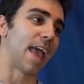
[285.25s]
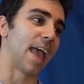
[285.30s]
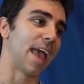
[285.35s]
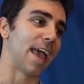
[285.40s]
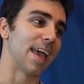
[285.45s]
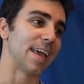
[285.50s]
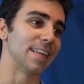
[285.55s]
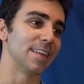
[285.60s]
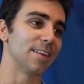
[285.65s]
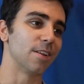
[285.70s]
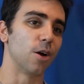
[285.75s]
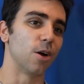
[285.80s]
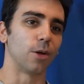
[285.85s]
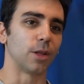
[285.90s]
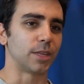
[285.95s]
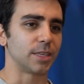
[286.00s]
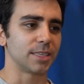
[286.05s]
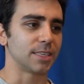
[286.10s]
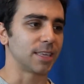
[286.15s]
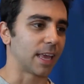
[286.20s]
and you know,
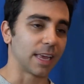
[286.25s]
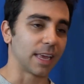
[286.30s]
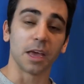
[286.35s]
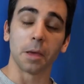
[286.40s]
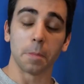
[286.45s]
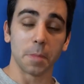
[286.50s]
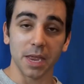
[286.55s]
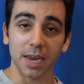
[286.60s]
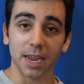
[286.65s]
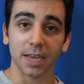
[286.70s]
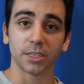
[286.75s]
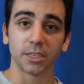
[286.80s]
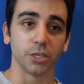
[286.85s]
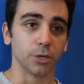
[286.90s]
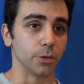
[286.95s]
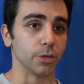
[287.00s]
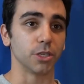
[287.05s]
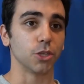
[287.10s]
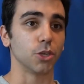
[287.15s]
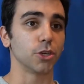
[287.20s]
it's like comedic,
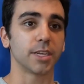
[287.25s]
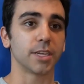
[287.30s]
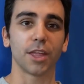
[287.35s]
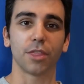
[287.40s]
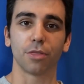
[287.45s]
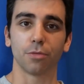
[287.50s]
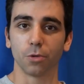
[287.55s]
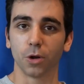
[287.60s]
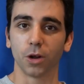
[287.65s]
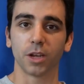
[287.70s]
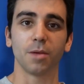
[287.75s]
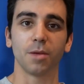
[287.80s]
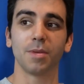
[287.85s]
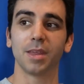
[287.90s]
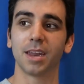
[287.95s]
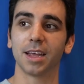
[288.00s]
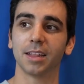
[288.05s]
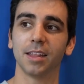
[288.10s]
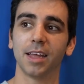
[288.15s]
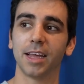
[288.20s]
so it's looked at through a
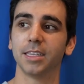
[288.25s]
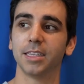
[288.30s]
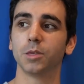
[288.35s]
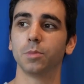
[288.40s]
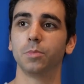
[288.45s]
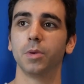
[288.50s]
comedic lens,